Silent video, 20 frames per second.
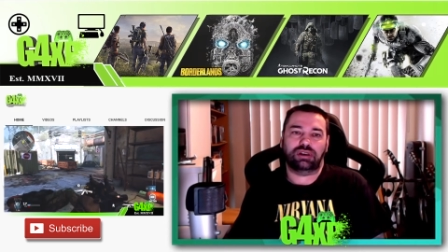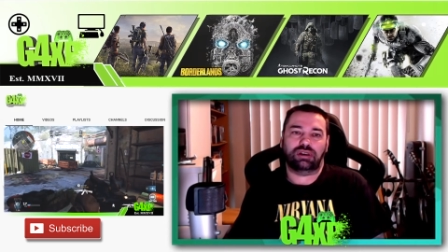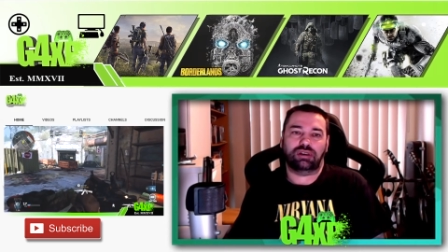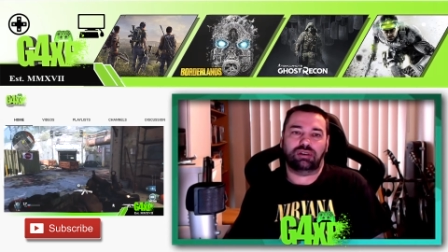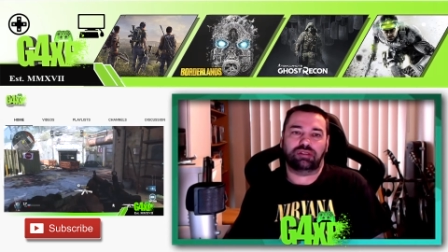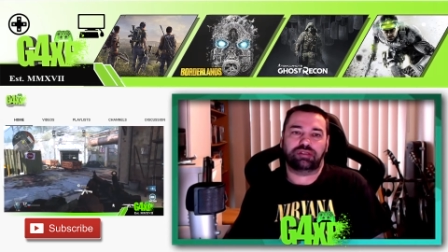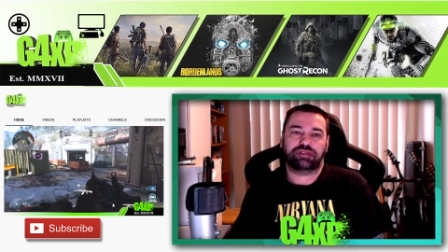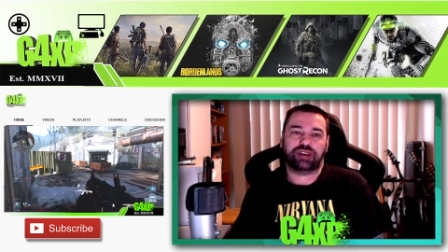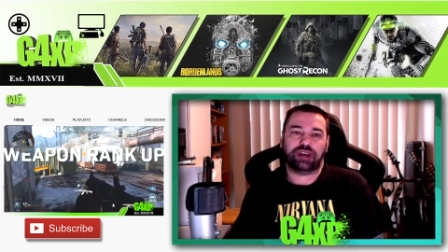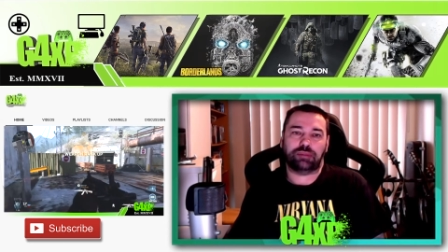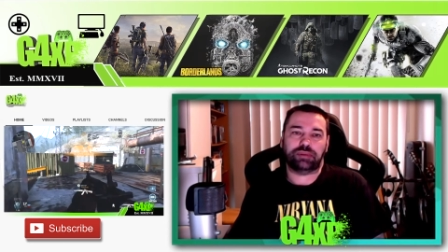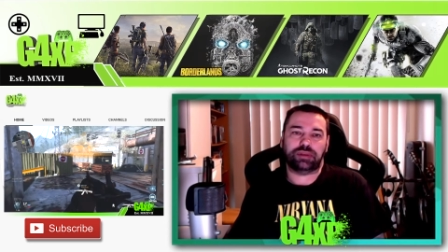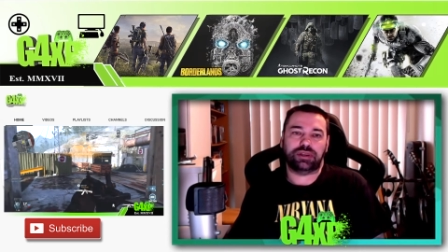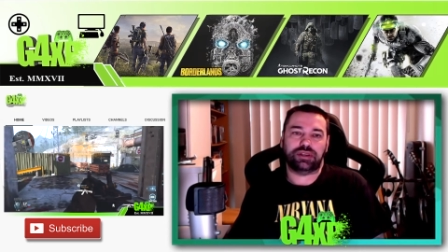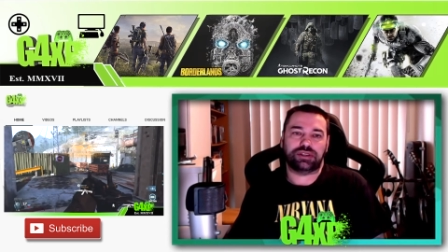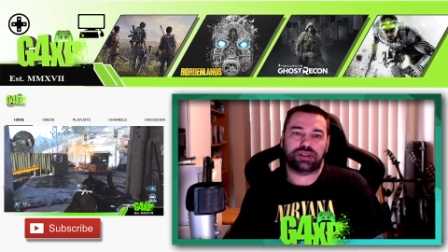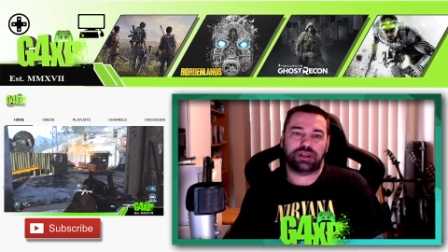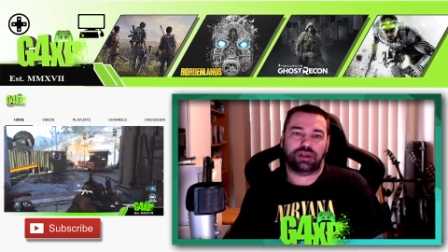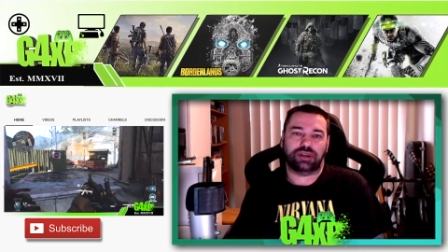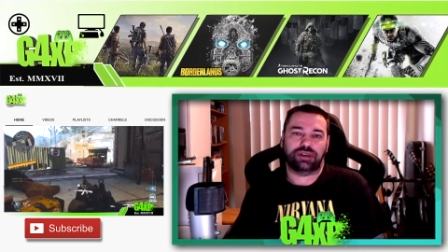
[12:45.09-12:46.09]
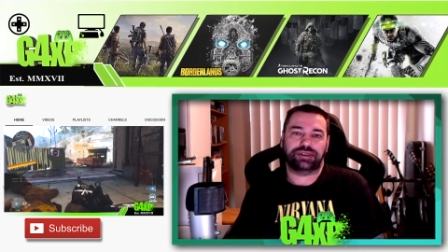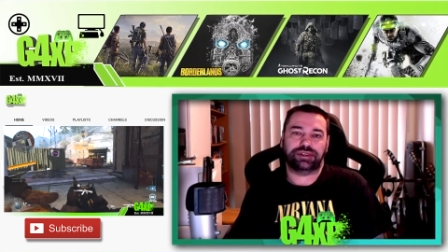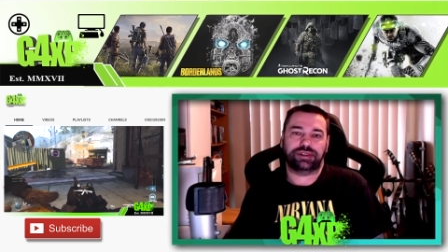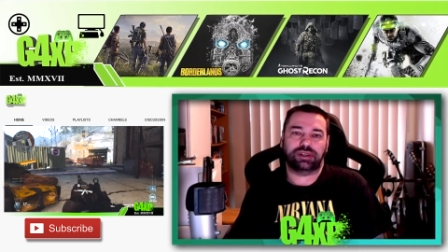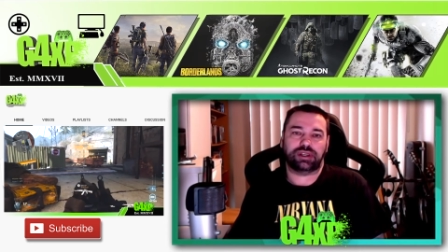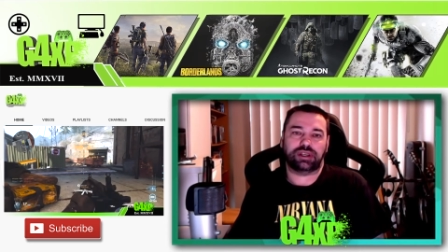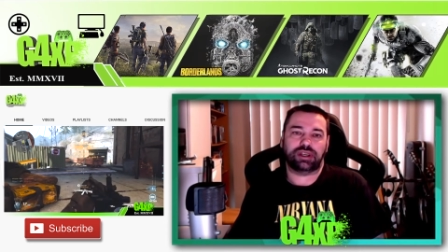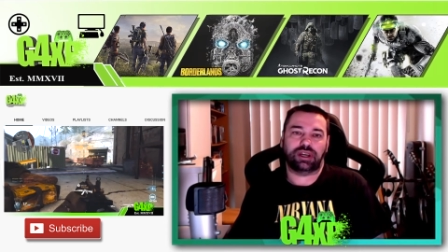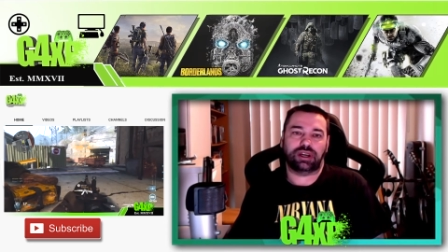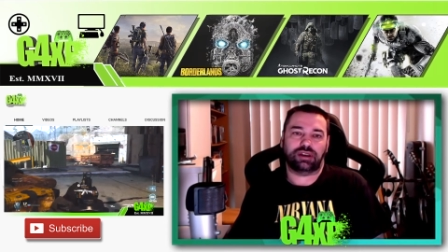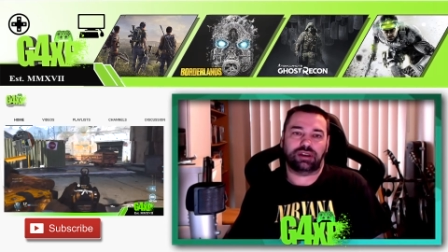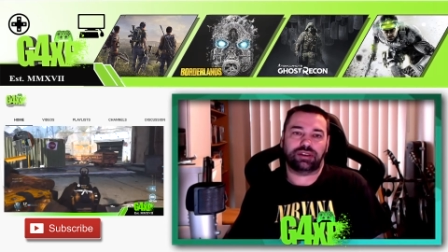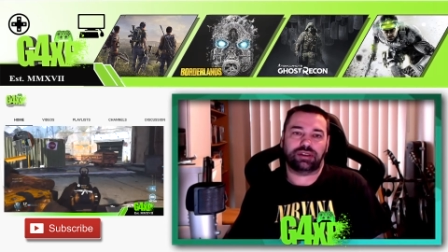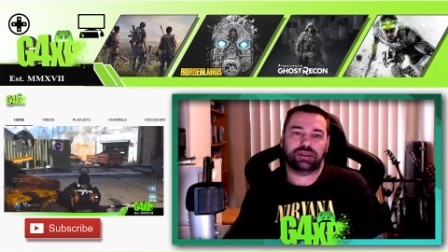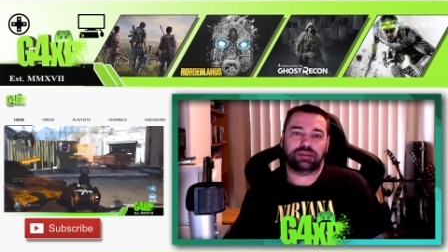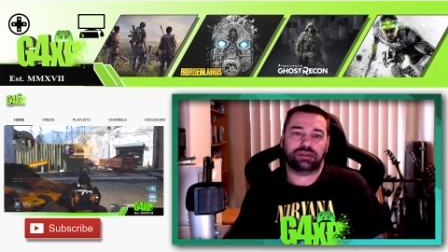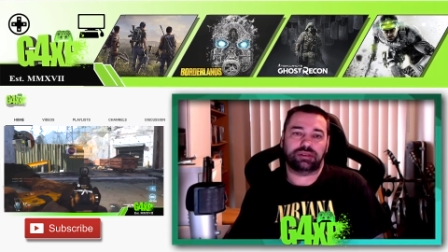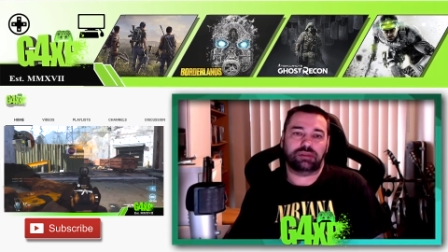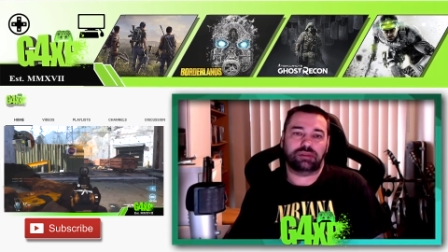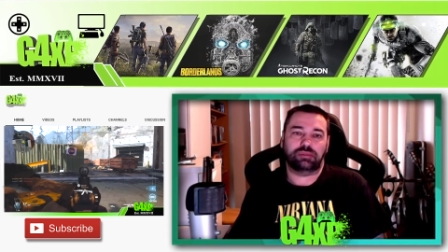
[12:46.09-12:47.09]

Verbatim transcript: of companies that are doing it are the